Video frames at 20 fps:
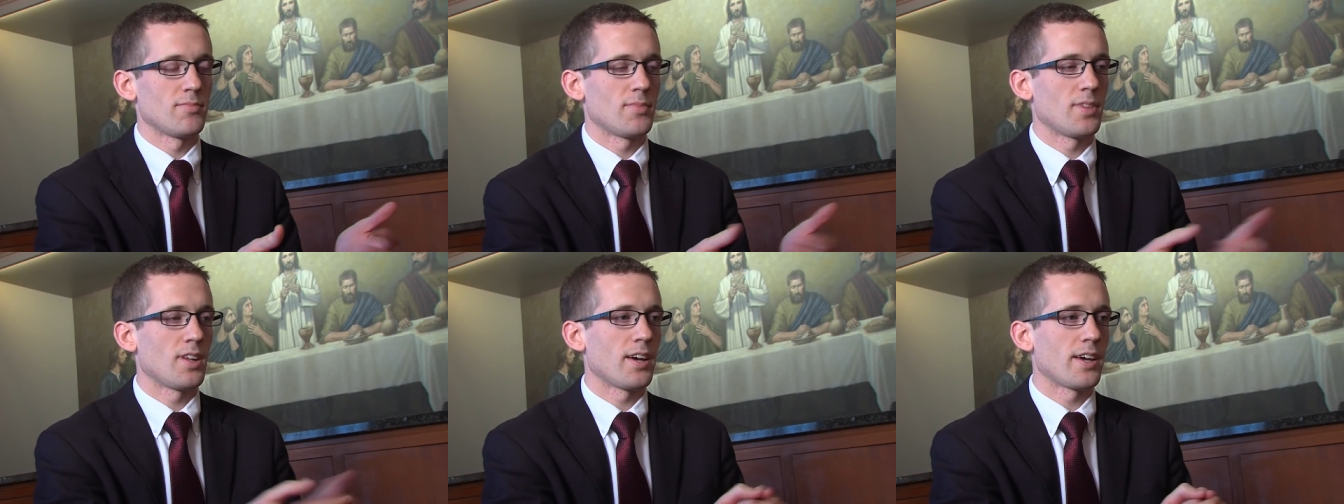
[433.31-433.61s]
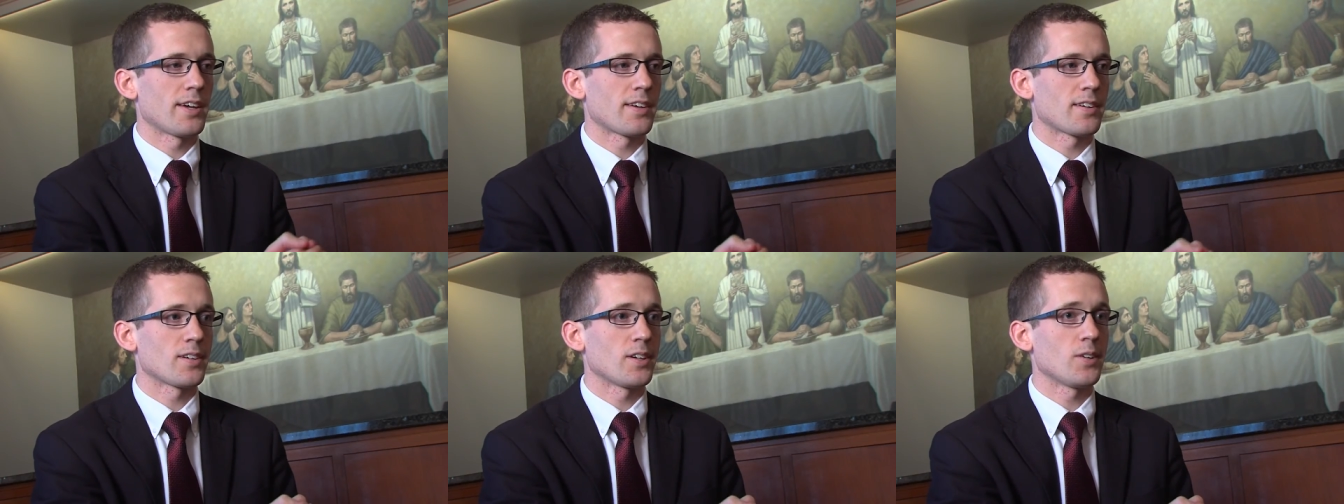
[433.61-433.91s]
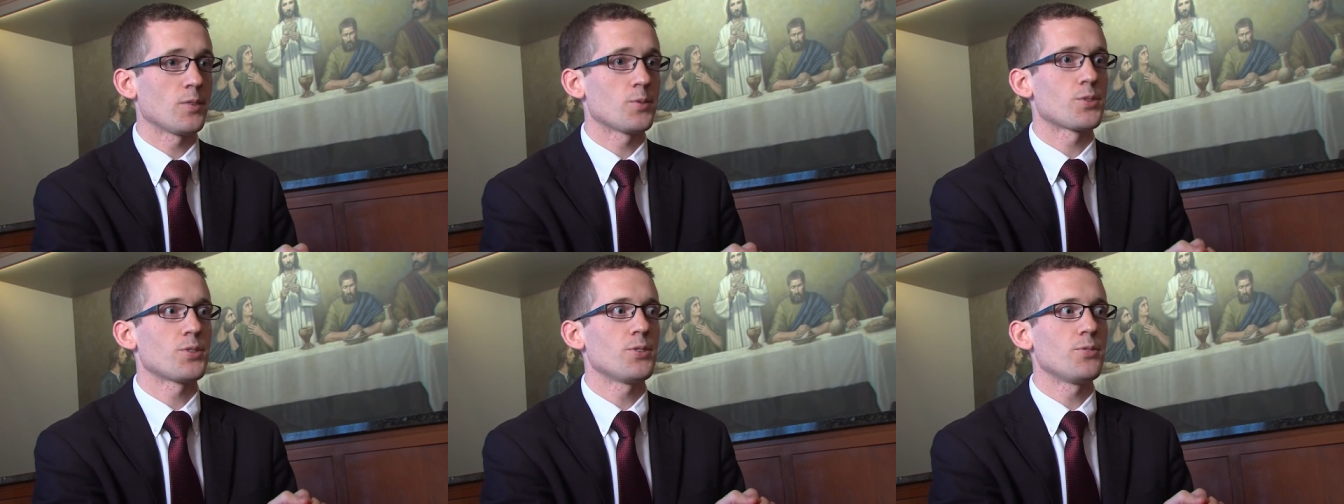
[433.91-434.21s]
like,
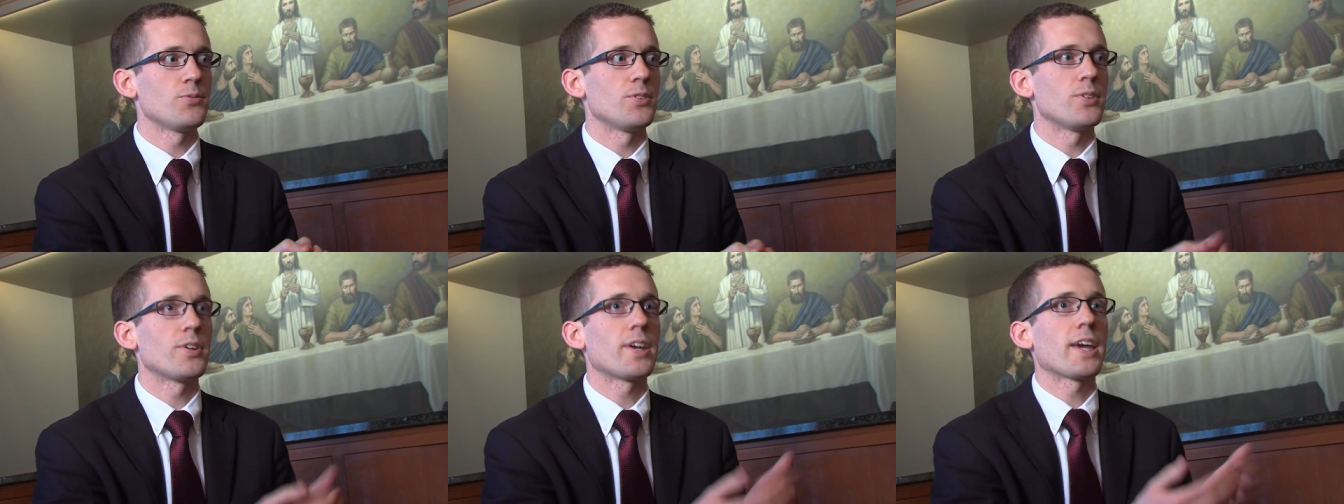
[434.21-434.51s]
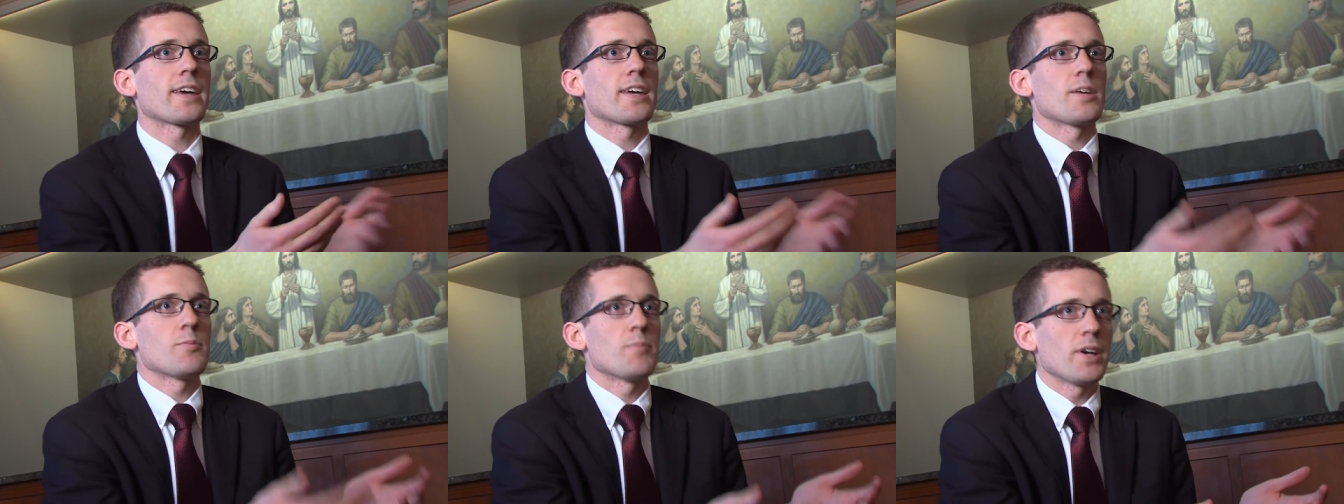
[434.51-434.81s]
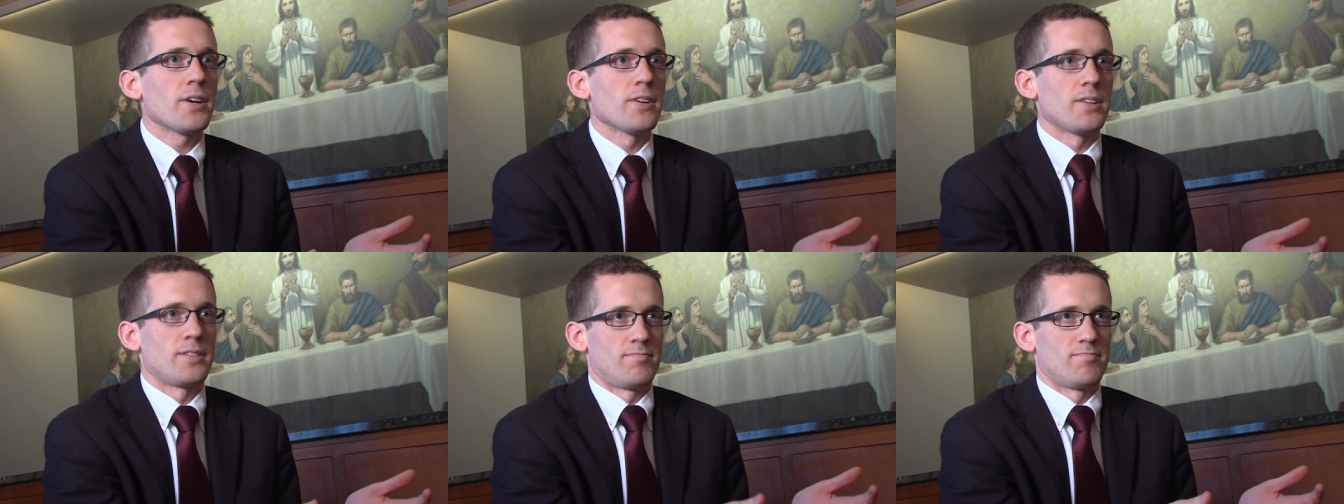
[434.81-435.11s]
oh shoot, you can't get
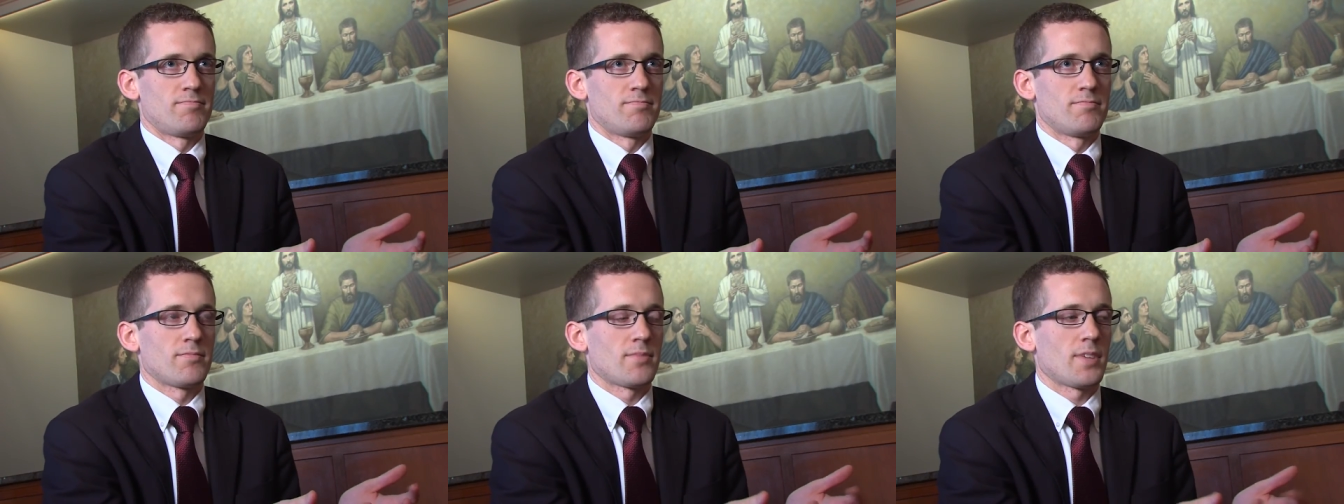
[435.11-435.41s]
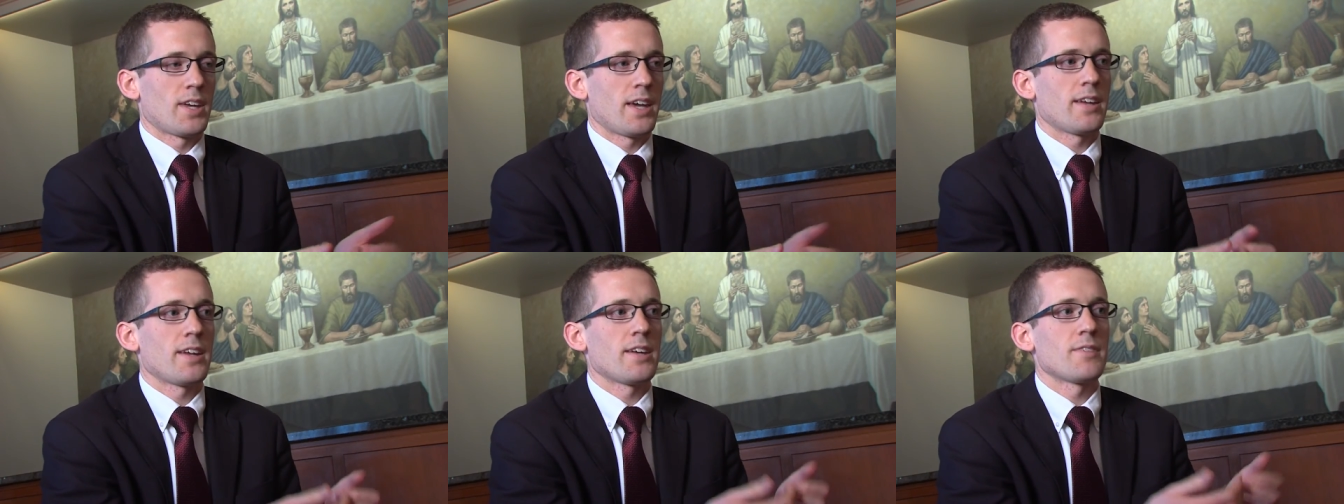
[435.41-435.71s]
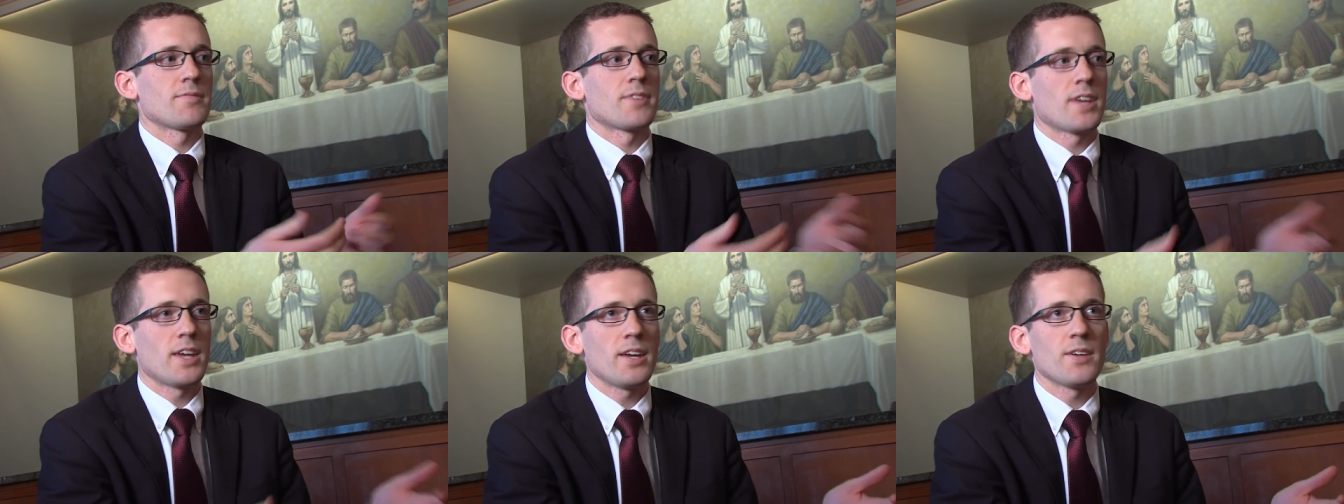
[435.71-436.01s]
married, can't
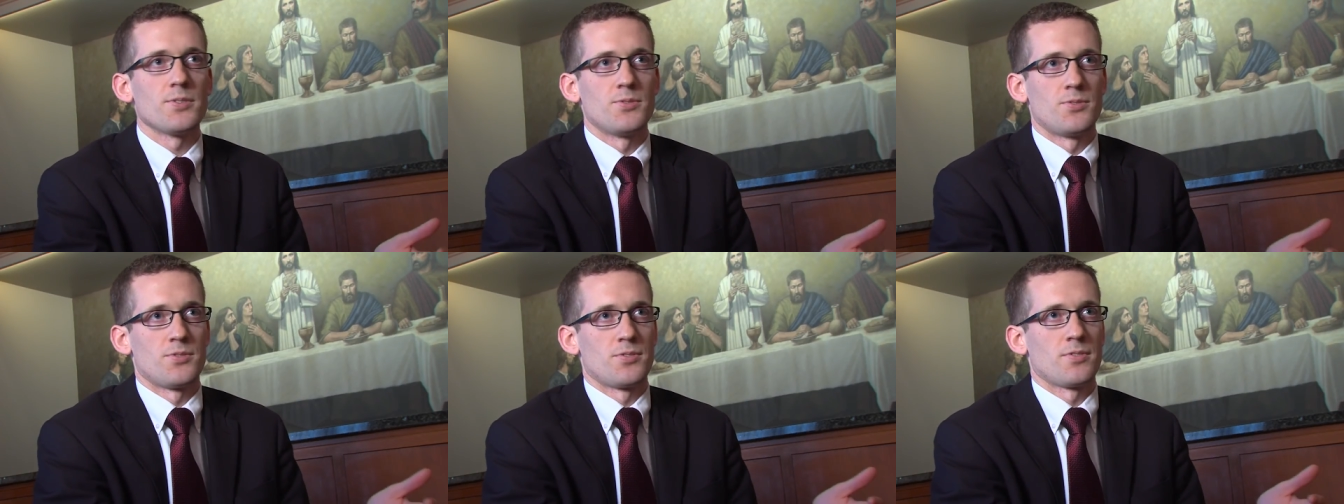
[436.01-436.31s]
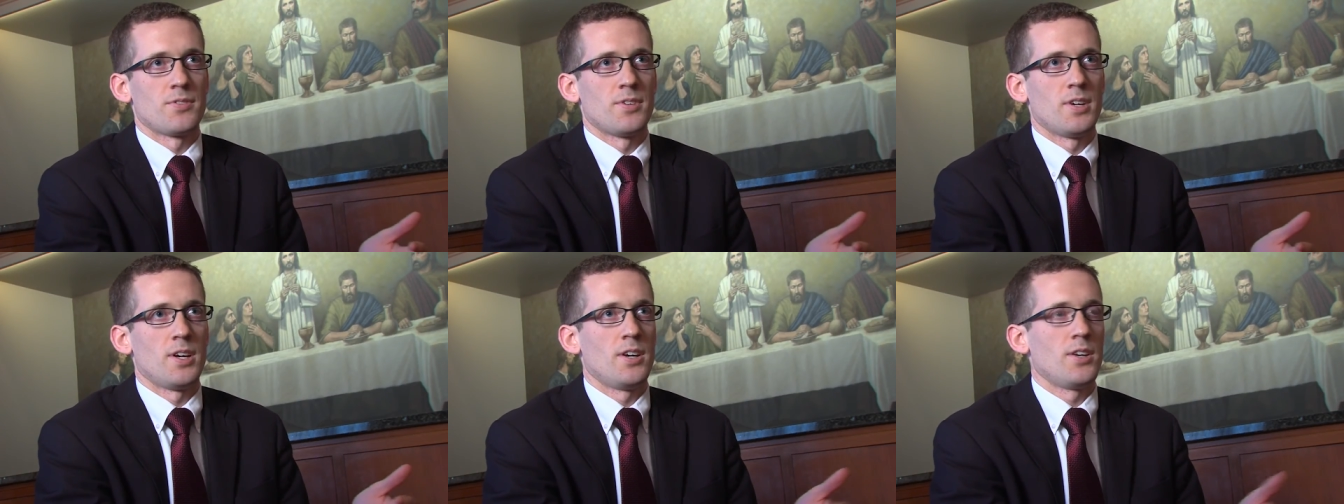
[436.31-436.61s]
have kids,